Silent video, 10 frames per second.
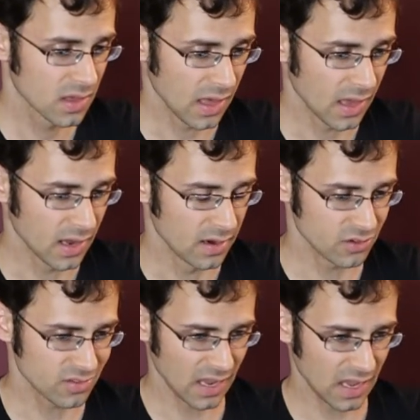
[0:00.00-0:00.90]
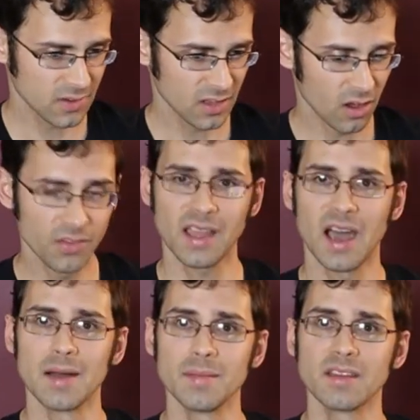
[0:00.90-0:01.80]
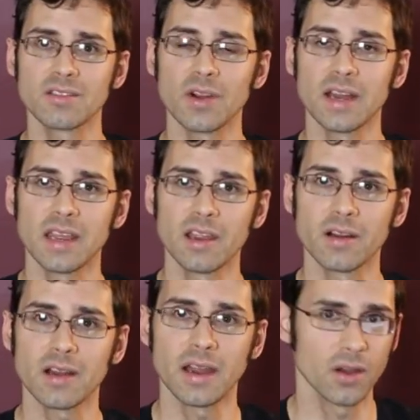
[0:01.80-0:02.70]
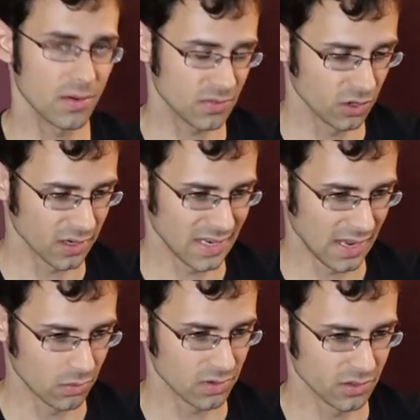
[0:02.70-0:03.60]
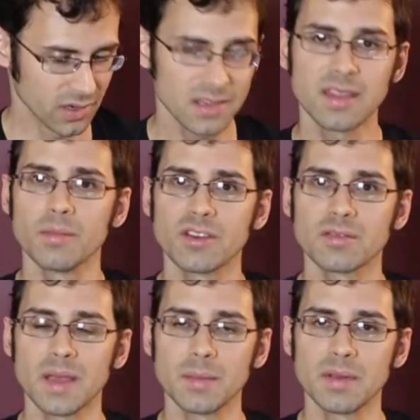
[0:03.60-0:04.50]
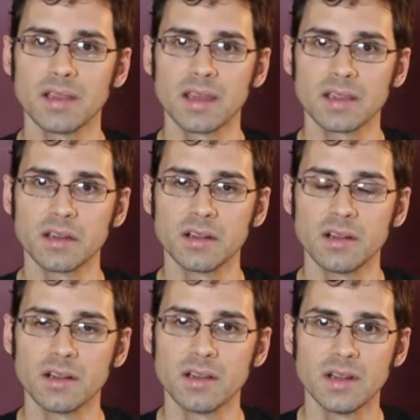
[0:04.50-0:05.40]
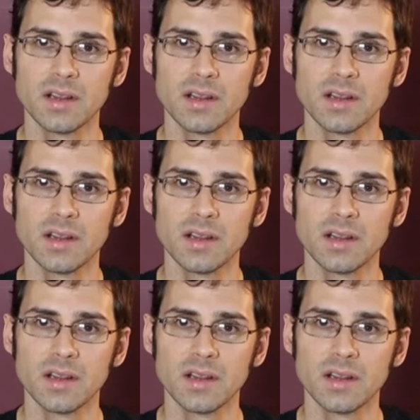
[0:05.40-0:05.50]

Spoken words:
And just having all the comments right here, I know I have to look down to look at them, which is maybe like a little